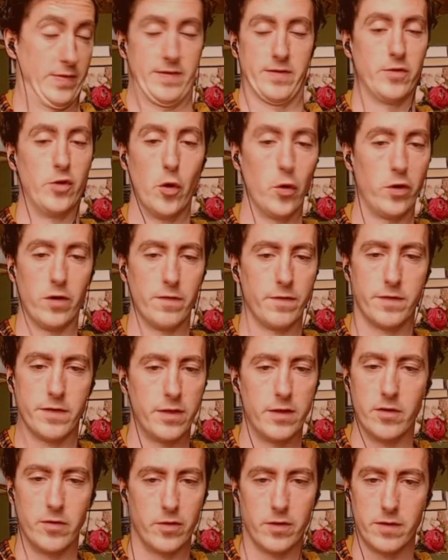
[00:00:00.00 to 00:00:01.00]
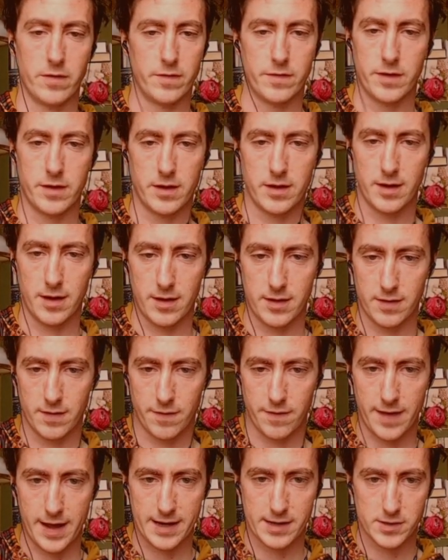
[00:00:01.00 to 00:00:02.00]
none of the
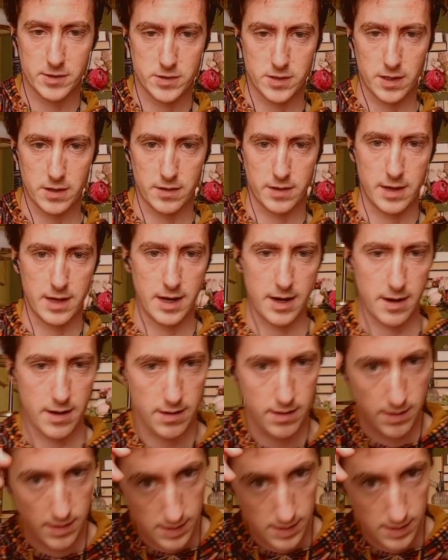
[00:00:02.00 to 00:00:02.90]
factors are there.